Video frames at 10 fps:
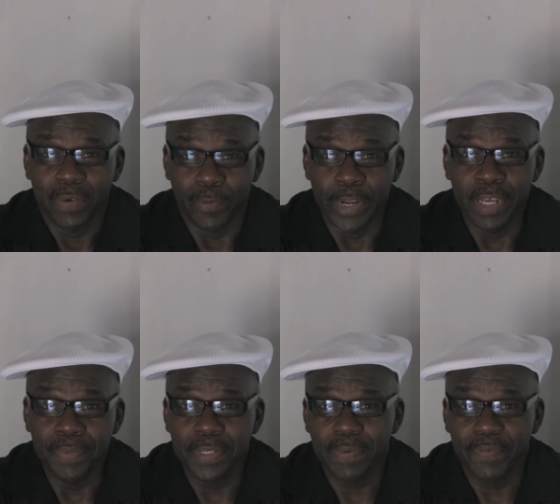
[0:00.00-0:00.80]

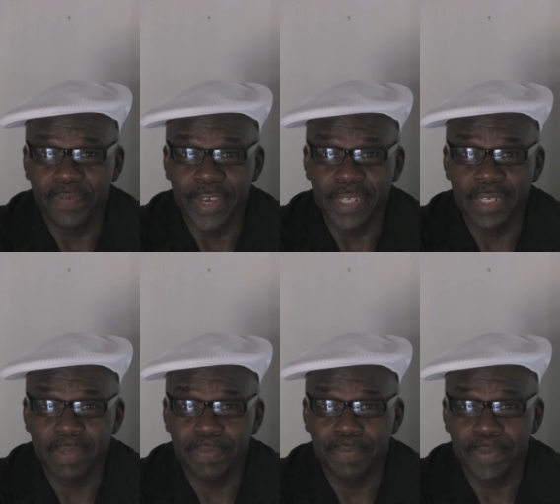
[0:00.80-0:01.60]
ribs,
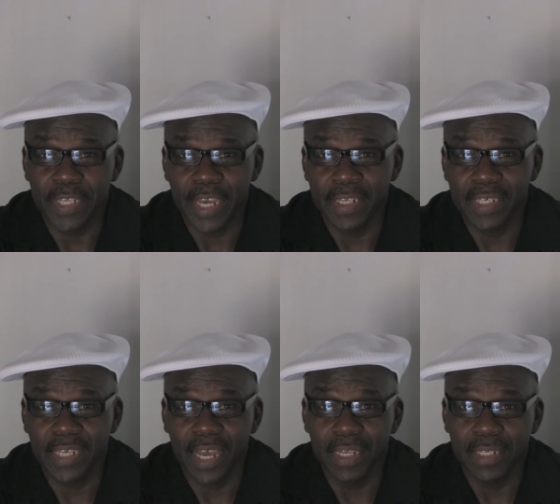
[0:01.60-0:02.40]
fish, potato
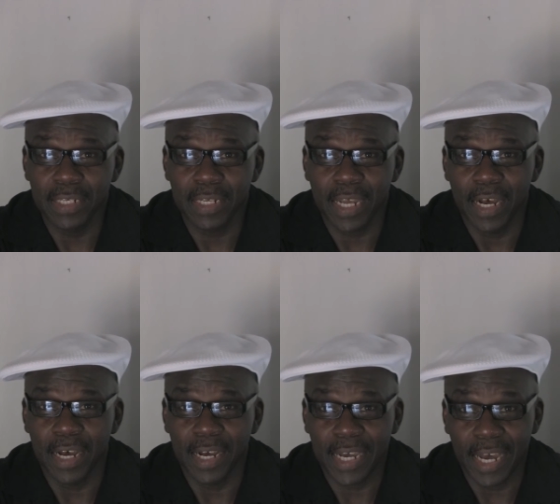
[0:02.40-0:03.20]
salad,
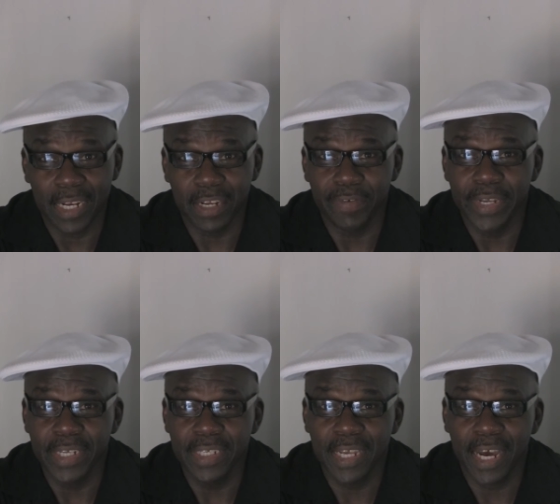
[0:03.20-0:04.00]
collard
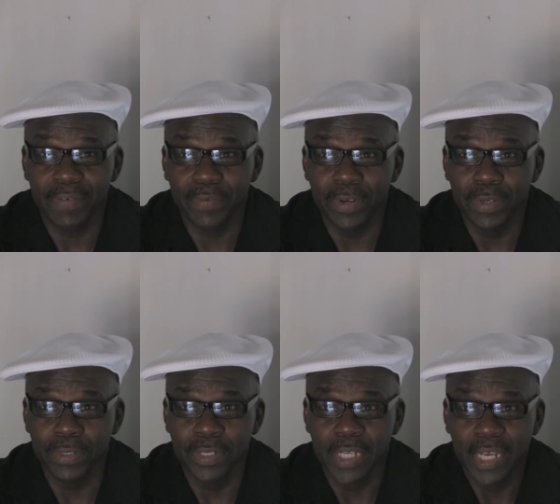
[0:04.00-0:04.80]
greens, hot
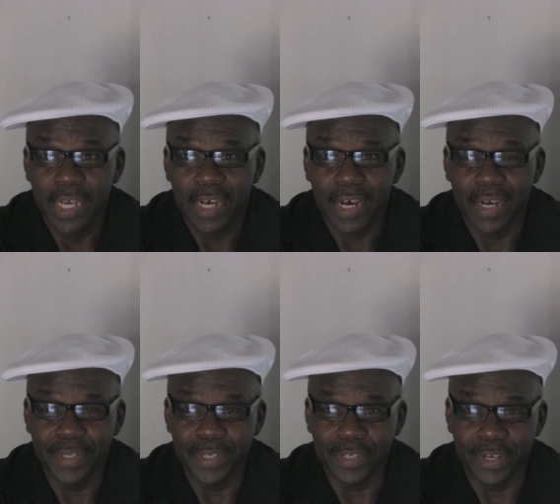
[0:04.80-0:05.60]
rolls,
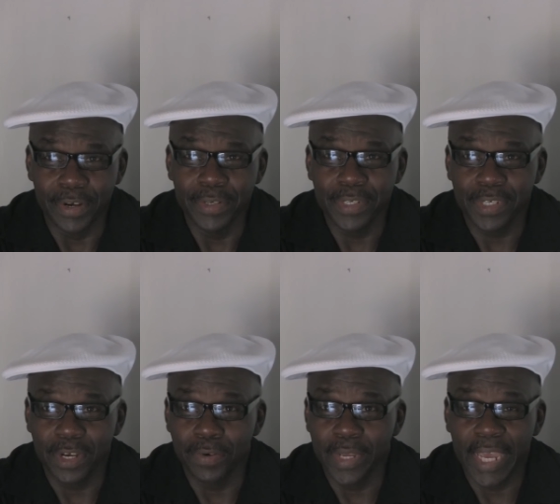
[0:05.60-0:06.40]
desserts,
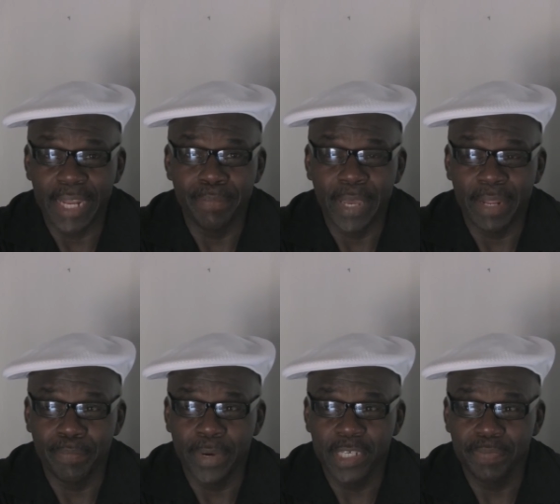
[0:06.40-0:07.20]
soda, and
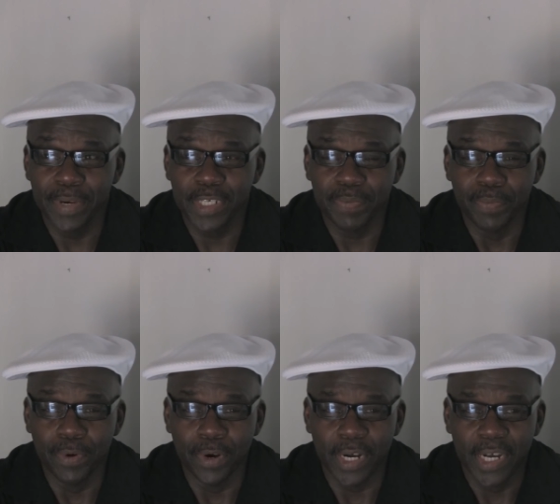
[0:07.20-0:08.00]
much, much
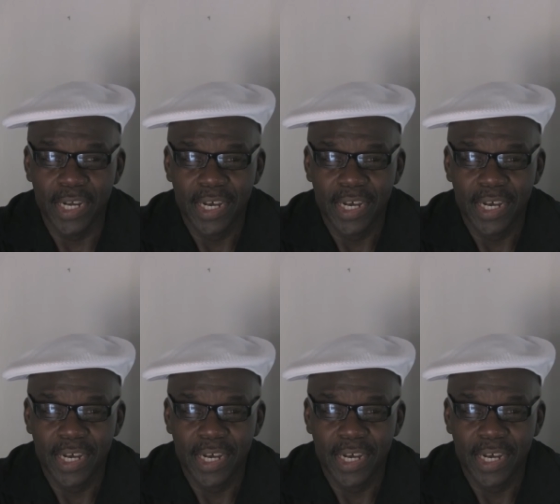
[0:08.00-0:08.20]
more.